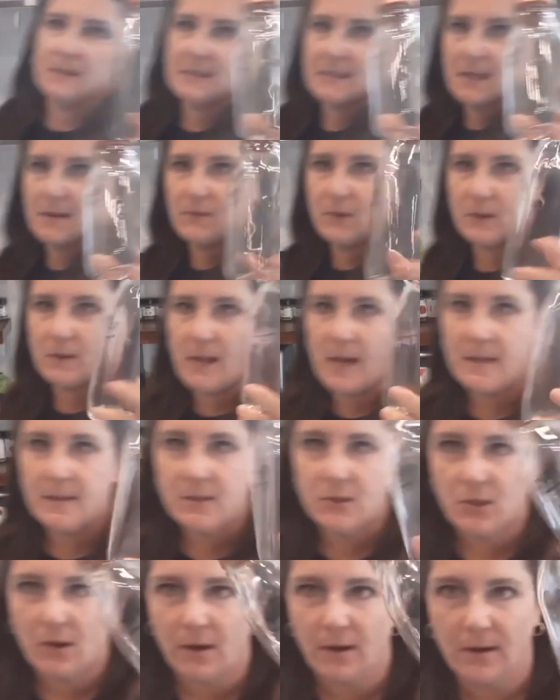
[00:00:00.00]
Save your
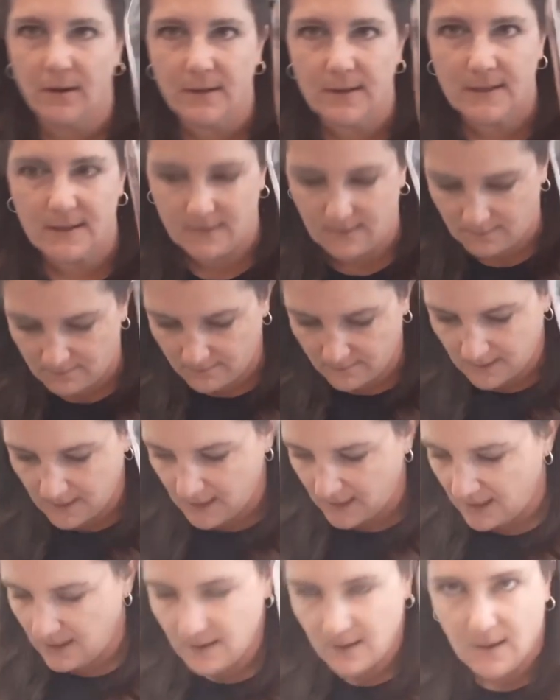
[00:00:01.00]
glass jars,
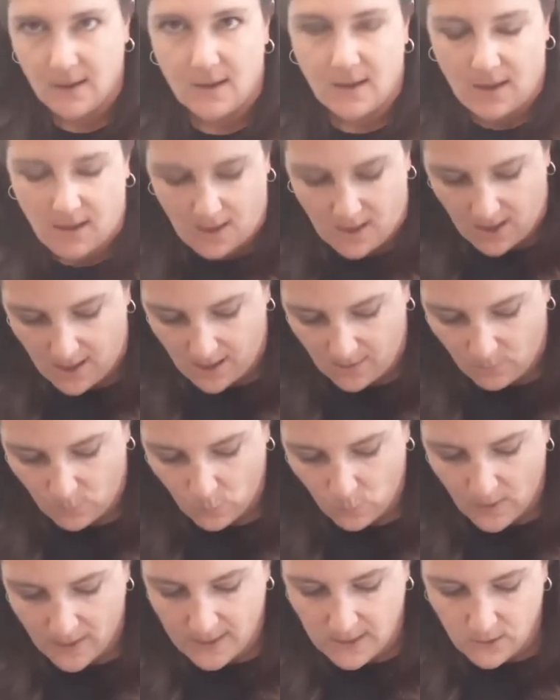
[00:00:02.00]
okay?
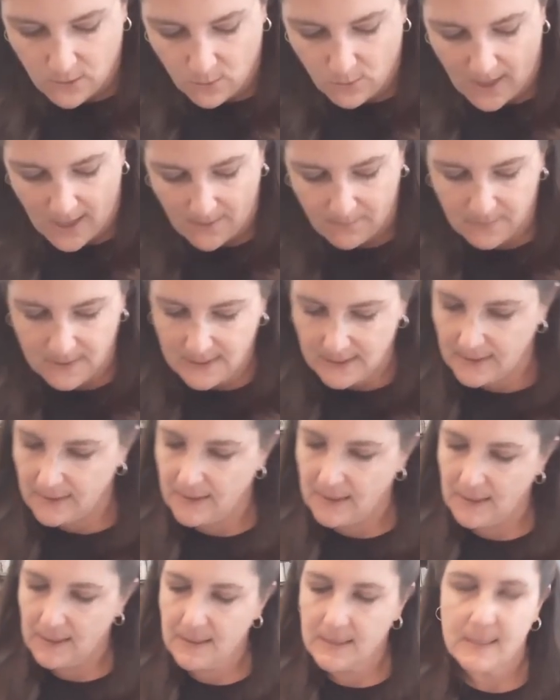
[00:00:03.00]
When you empty
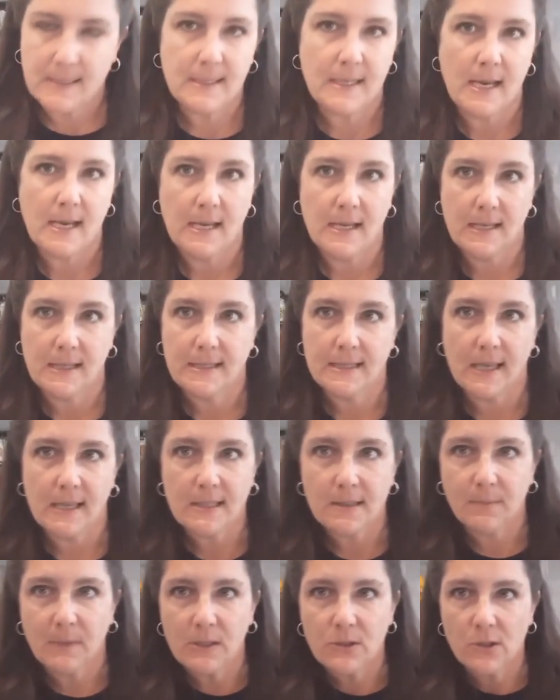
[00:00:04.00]
this, say
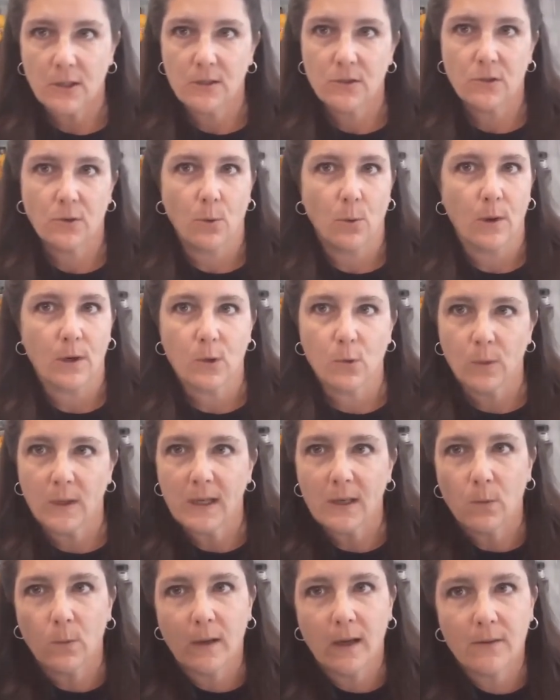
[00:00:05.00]
sesame, ginger, or
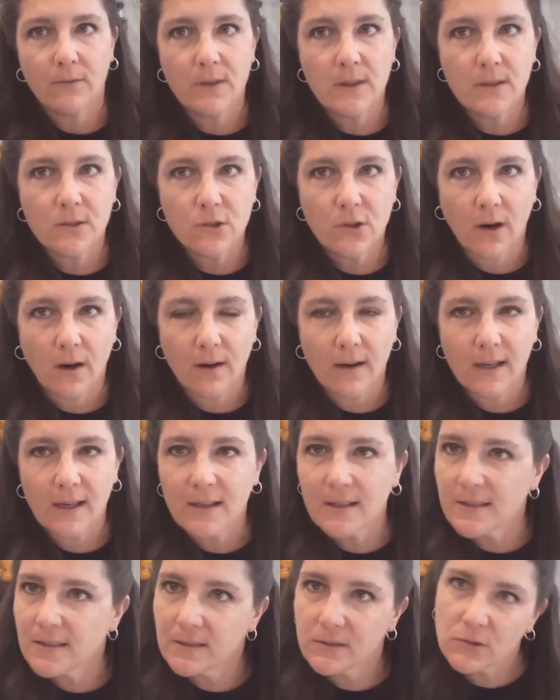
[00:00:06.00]
Greek, whatever the jar
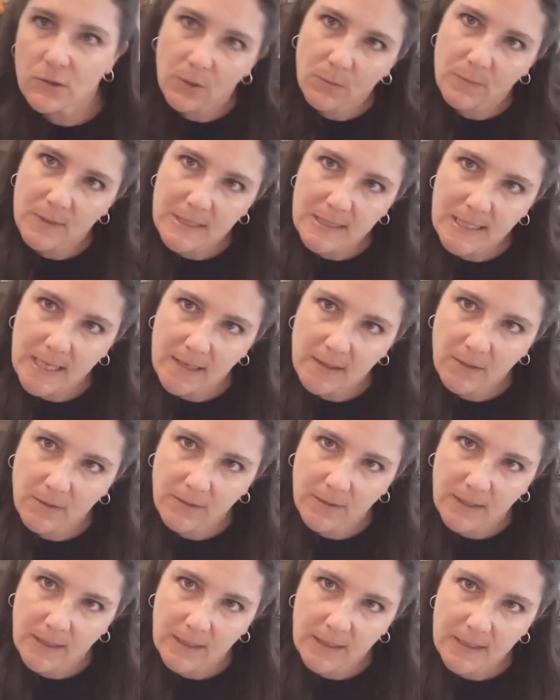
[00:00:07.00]
is, don't recycle
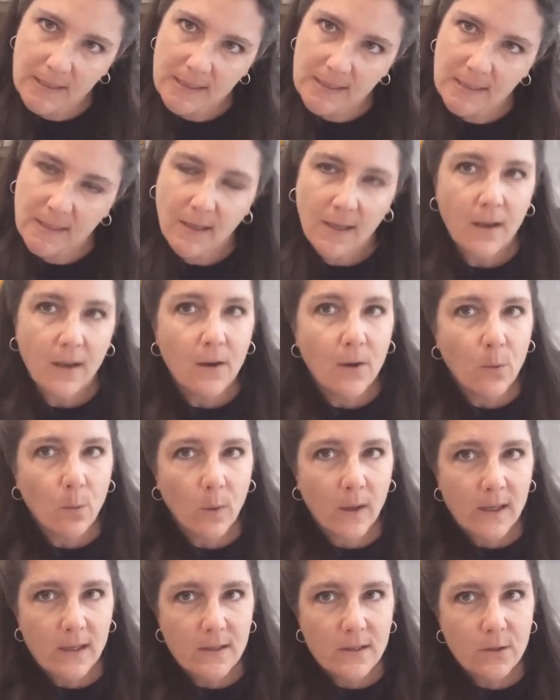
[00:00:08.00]
this.
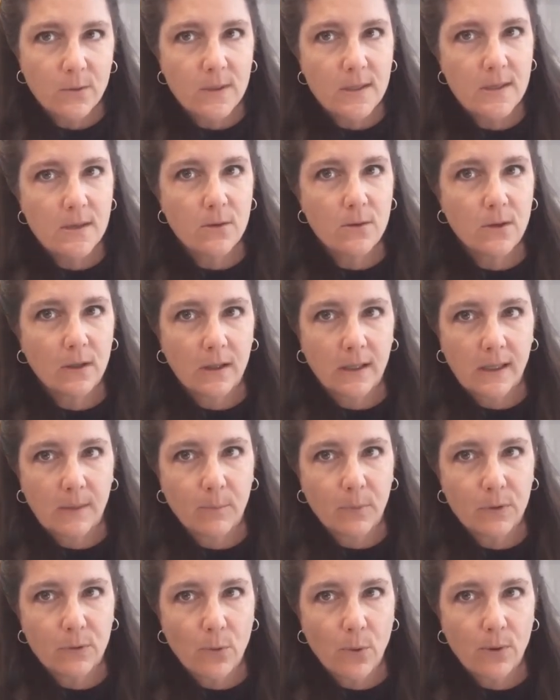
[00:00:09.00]
What you do is you
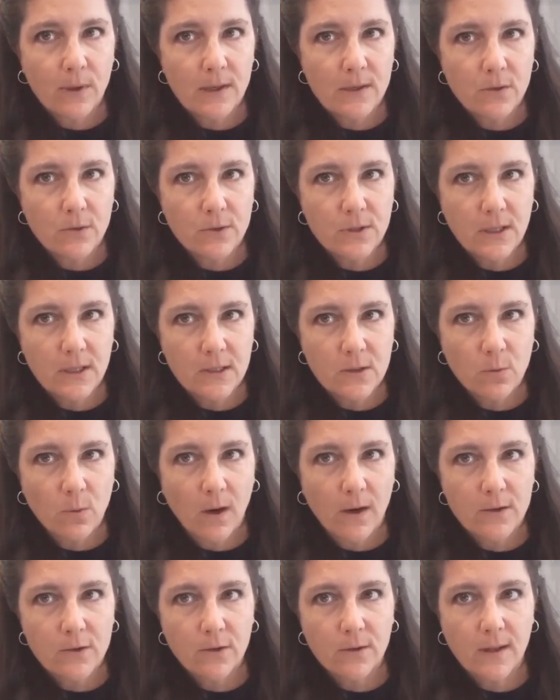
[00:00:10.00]
throw it in your
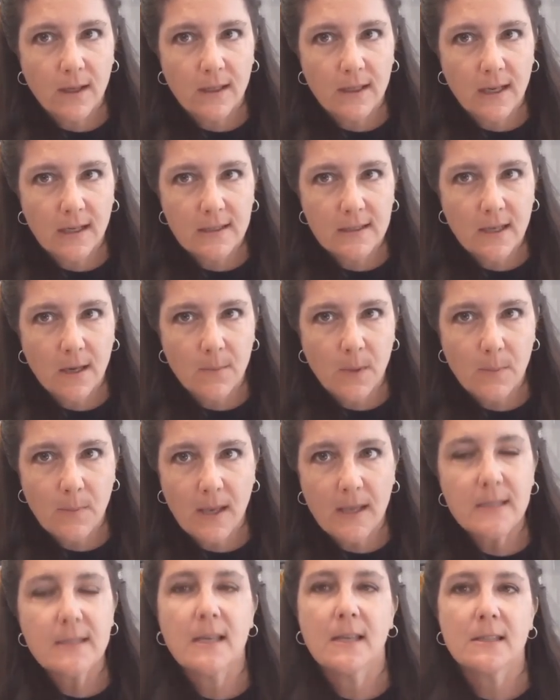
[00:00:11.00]
dishwasher, then next time you
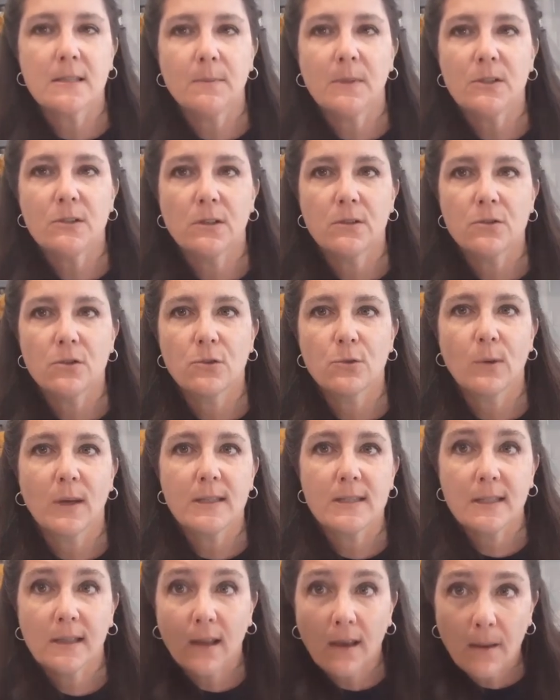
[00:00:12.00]
make sesame ginger
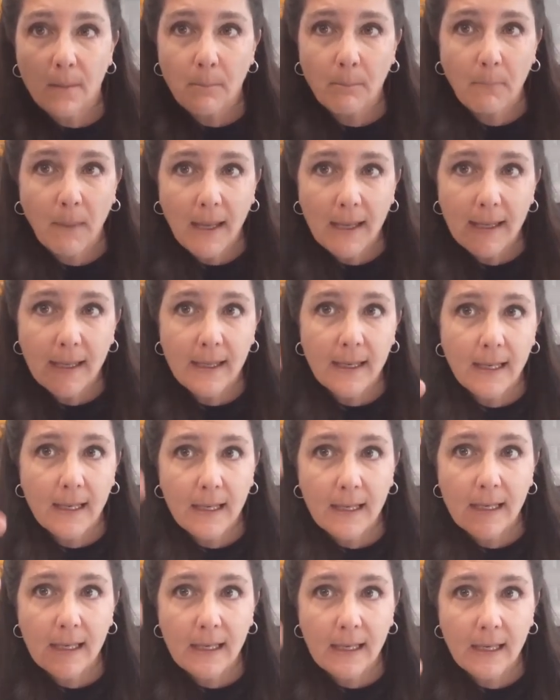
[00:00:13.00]
dressing, make it
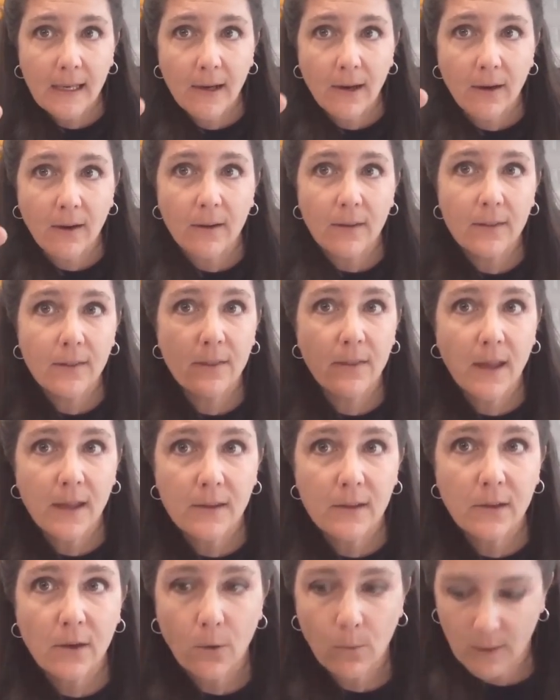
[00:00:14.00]
in here. Then
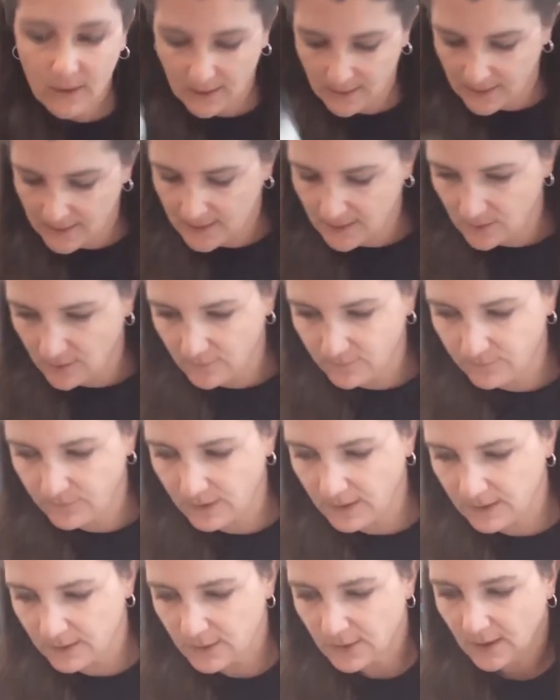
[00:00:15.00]
you know what it is in your
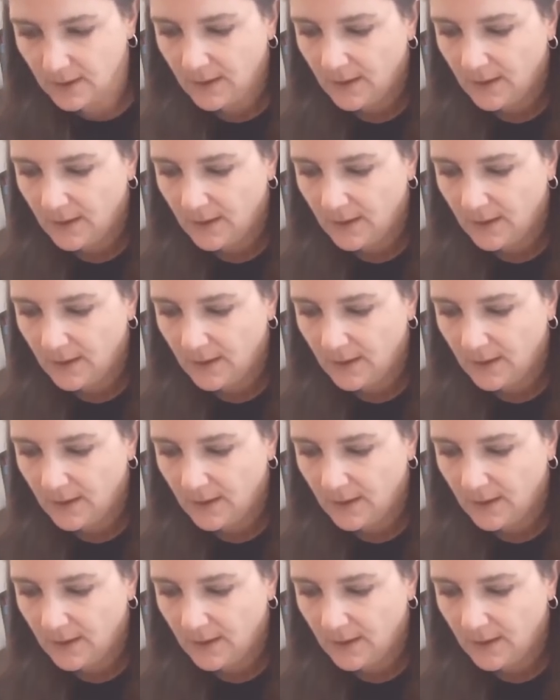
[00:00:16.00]
fridge.